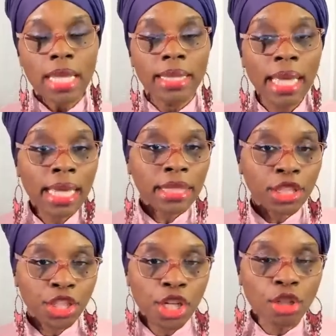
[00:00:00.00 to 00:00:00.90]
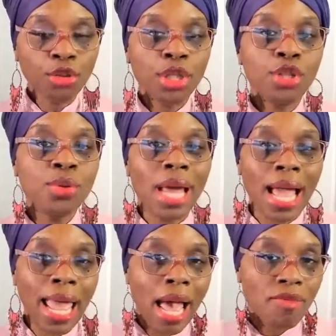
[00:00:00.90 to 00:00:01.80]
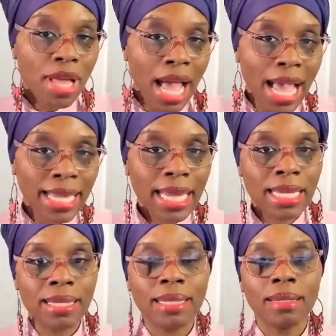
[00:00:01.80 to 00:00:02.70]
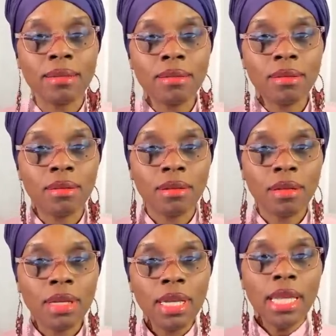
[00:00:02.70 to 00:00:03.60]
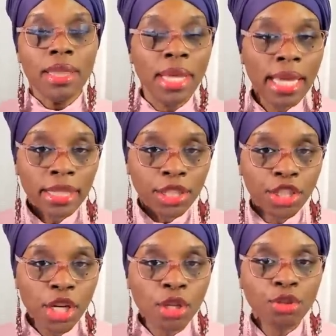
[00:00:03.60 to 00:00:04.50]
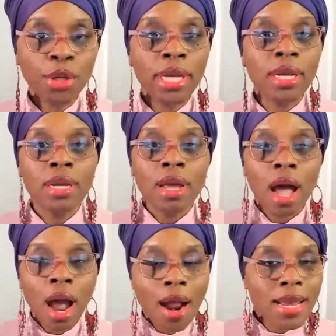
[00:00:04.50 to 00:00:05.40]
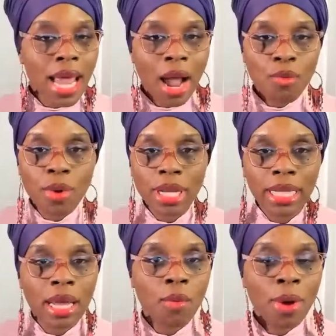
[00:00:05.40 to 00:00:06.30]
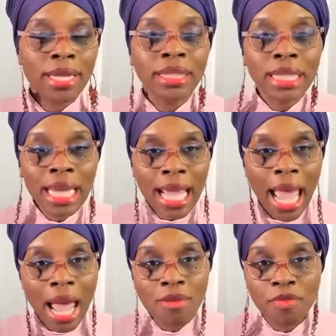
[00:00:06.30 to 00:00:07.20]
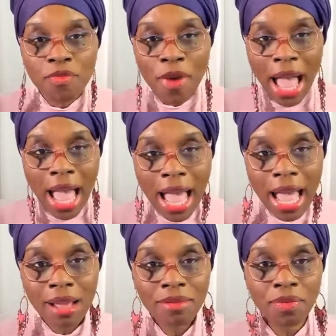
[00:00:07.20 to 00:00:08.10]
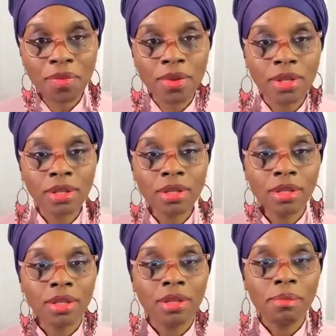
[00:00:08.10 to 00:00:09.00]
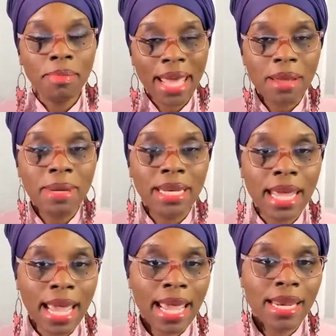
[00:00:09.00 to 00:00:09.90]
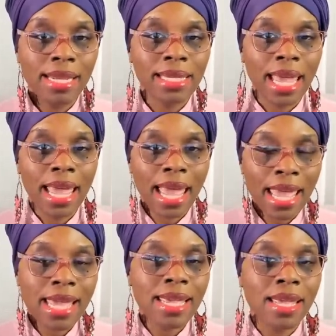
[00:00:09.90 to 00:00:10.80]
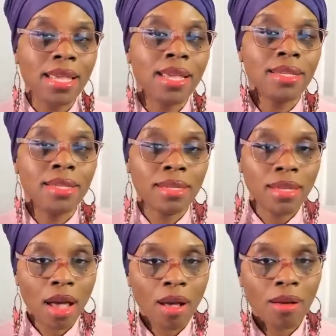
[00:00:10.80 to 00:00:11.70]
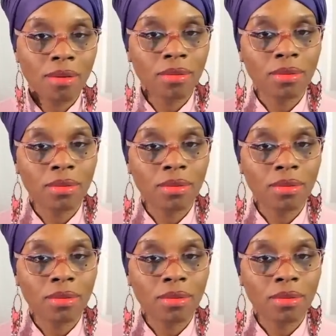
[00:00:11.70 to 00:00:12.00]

These children do not have guidance. These children are not really around. She got 5 baby daddies and 8 kids, y'all.